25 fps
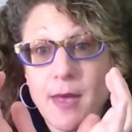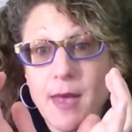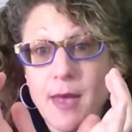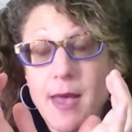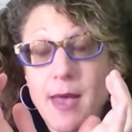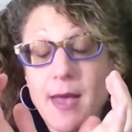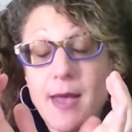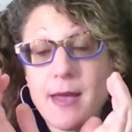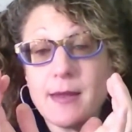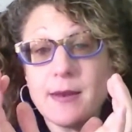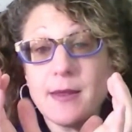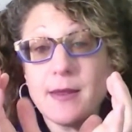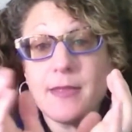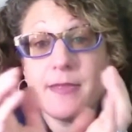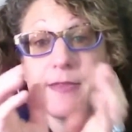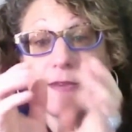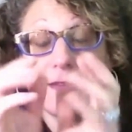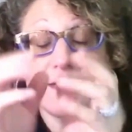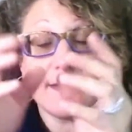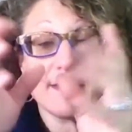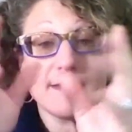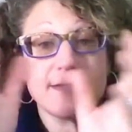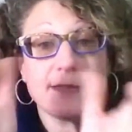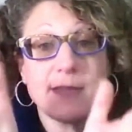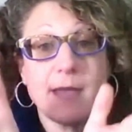And
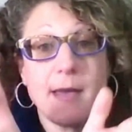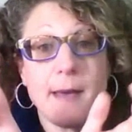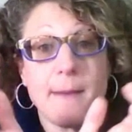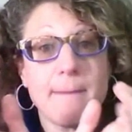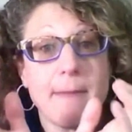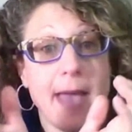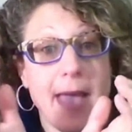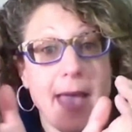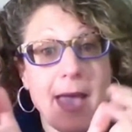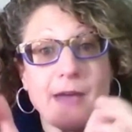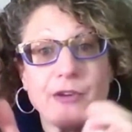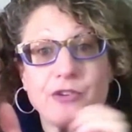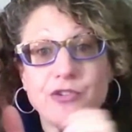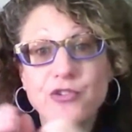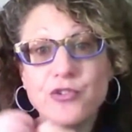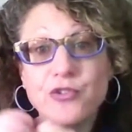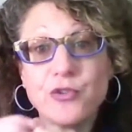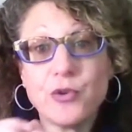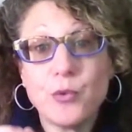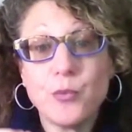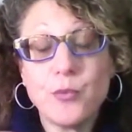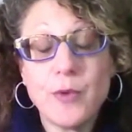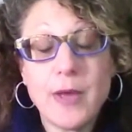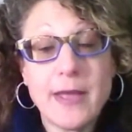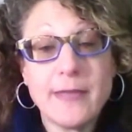this is some
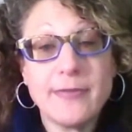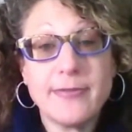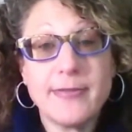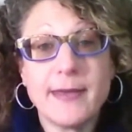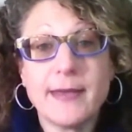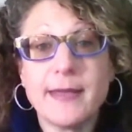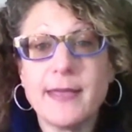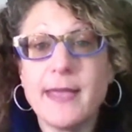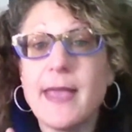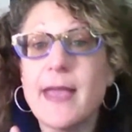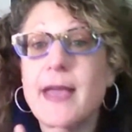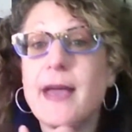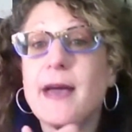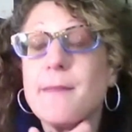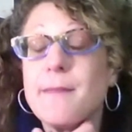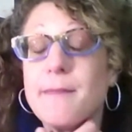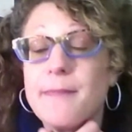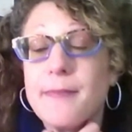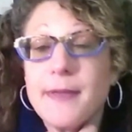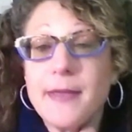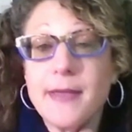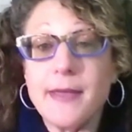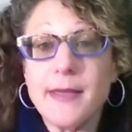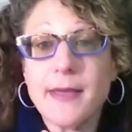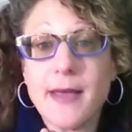extra weight that can't
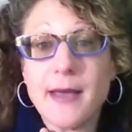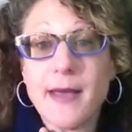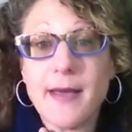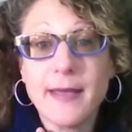be